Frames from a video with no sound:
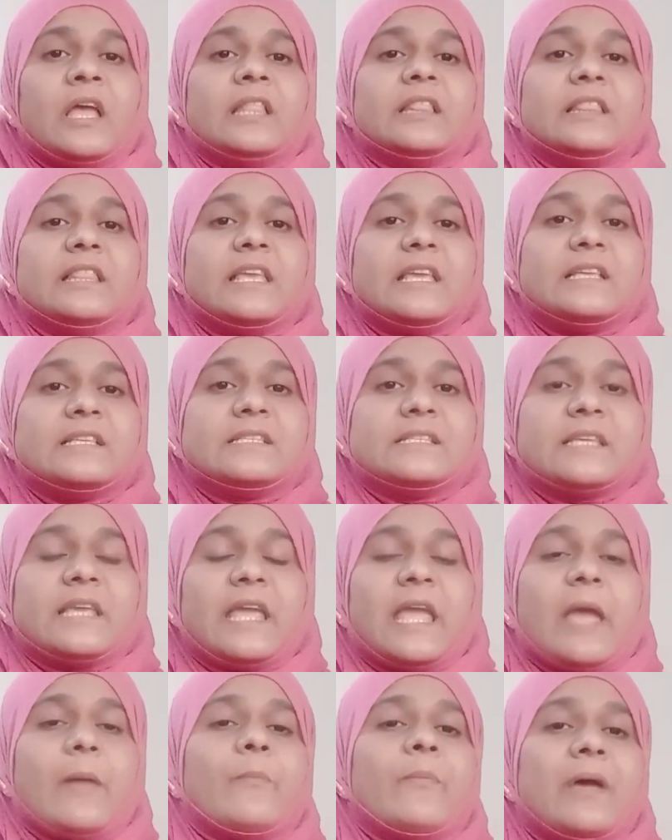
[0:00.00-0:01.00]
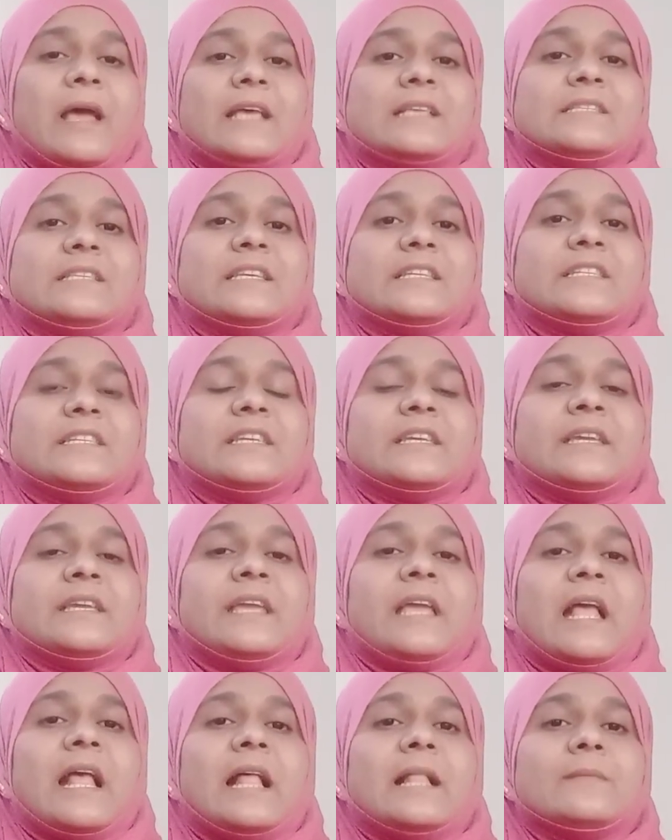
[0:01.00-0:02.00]
This capacity
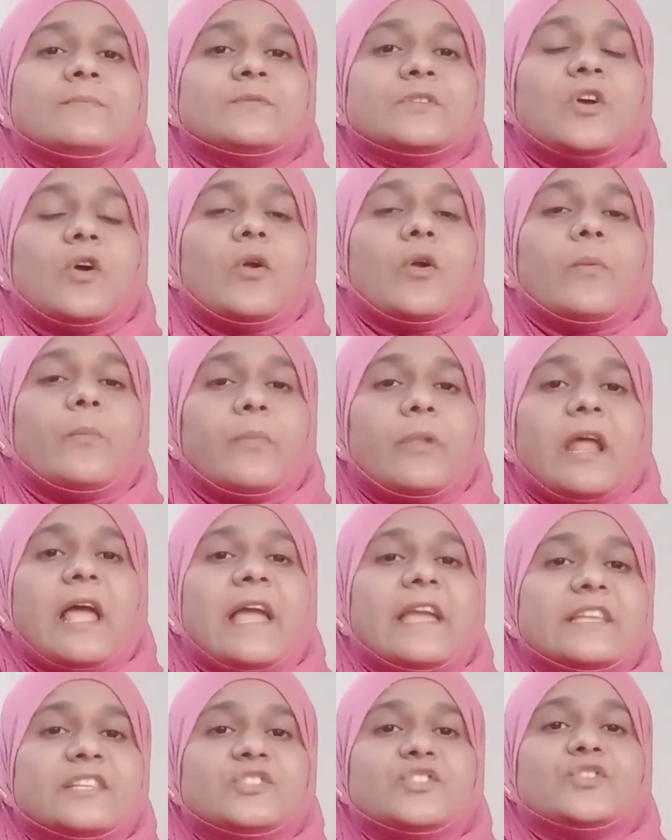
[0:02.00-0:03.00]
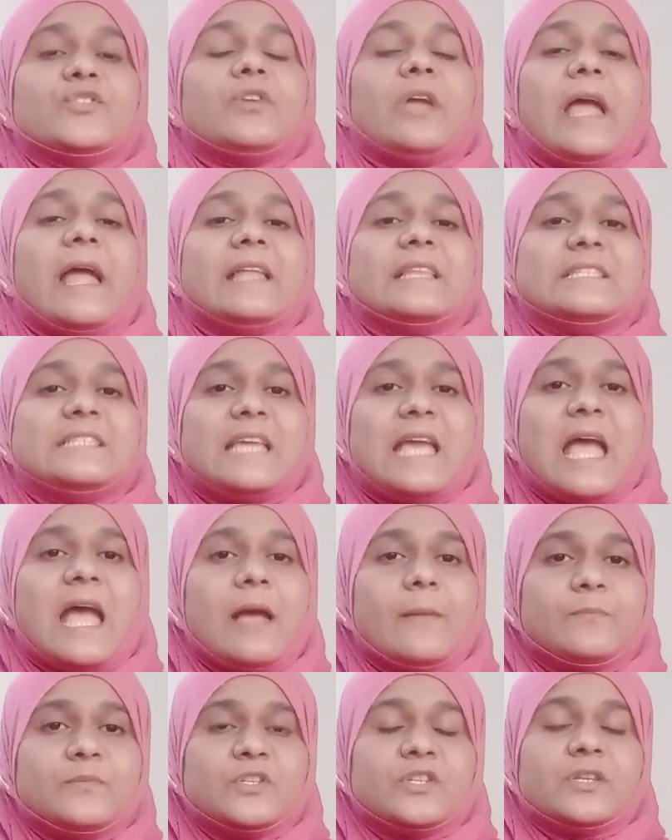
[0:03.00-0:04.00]
helps our brain to
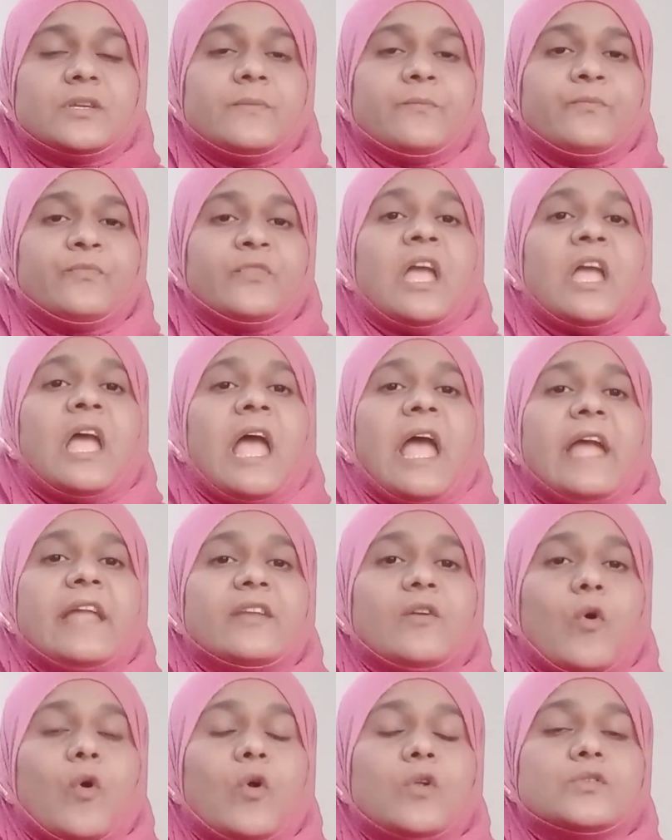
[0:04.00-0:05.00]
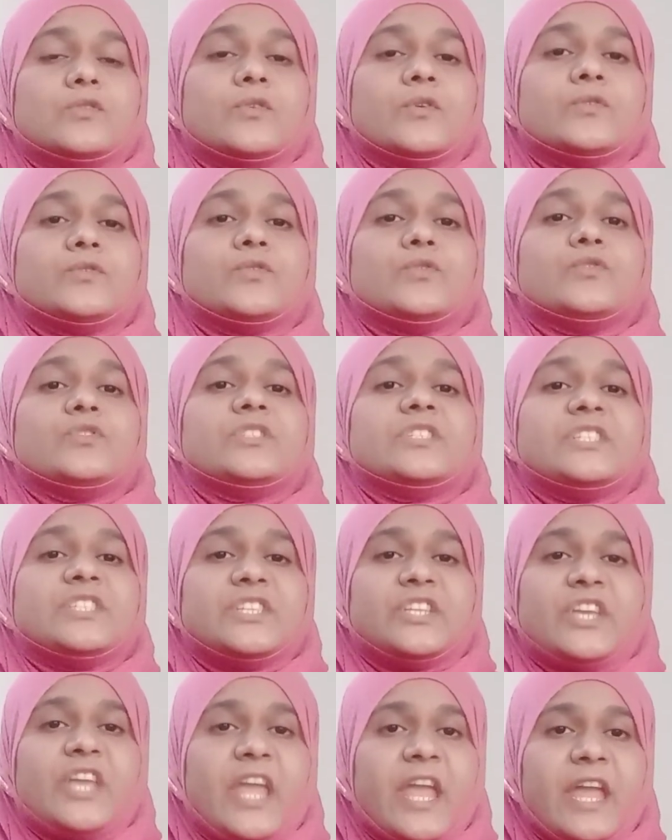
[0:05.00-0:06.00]
adapt and also to
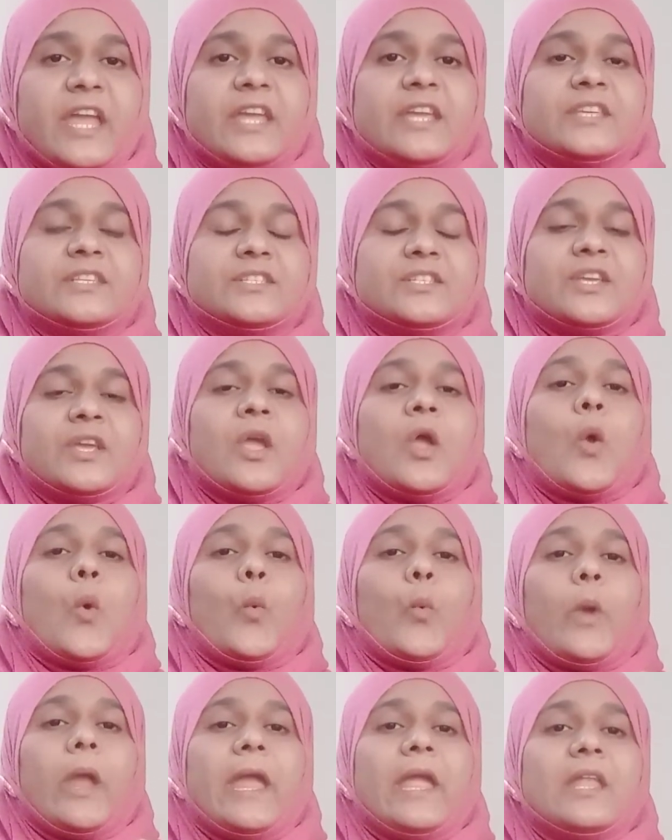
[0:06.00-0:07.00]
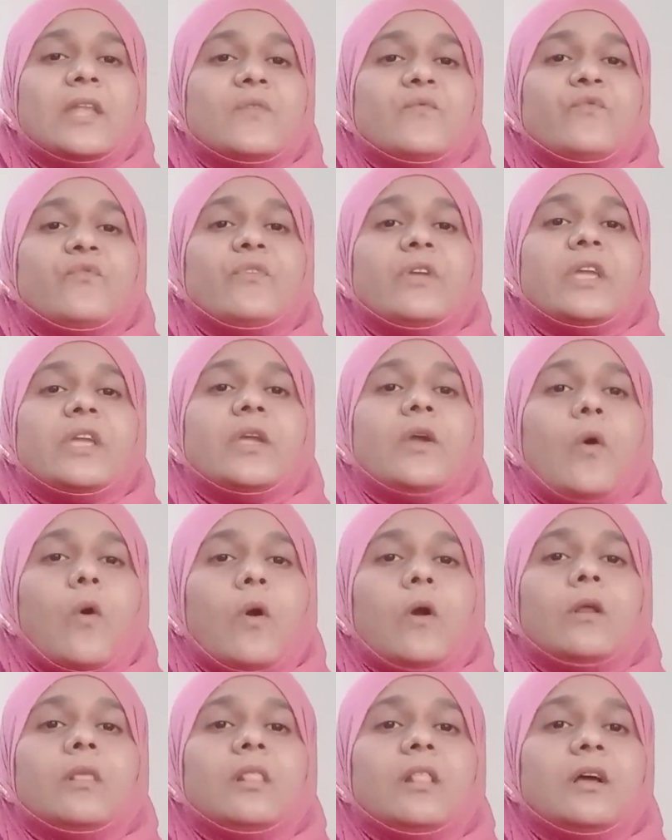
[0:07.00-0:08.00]
change when we
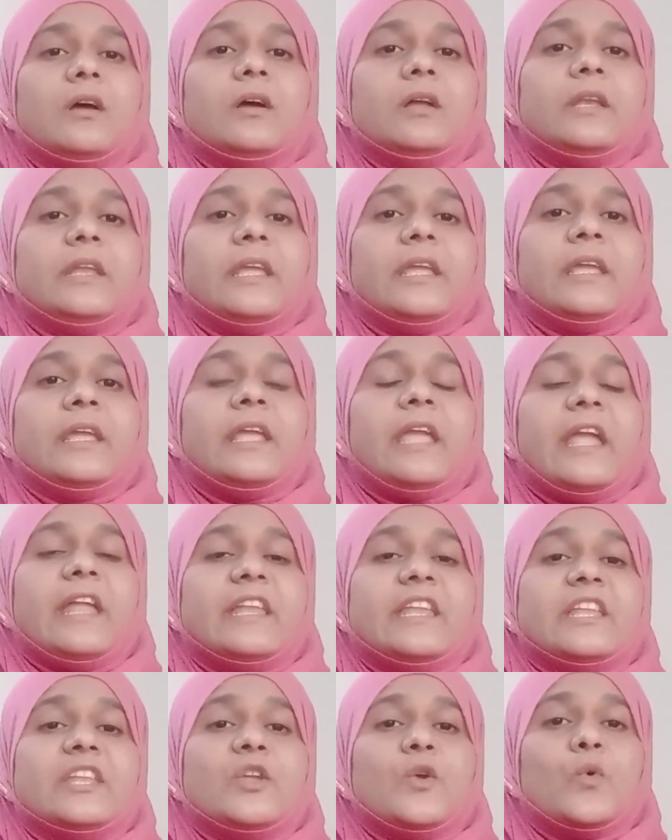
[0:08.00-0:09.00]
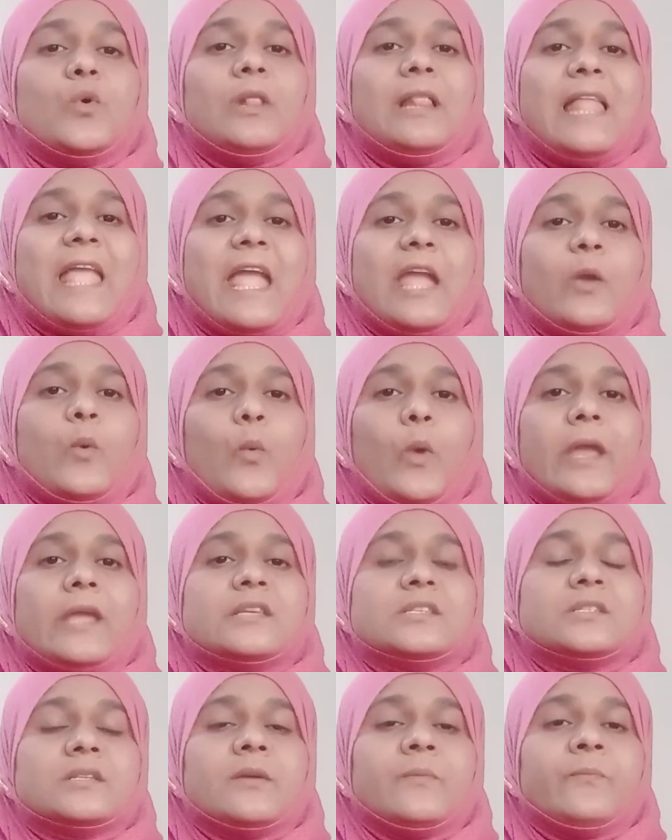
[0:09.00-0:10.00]
are learning any new
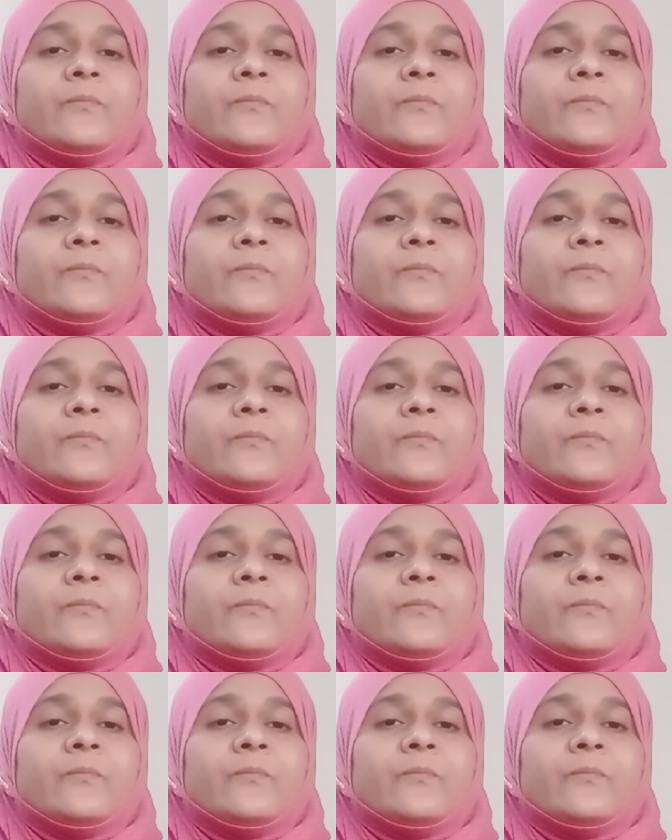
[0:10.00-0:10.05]
language.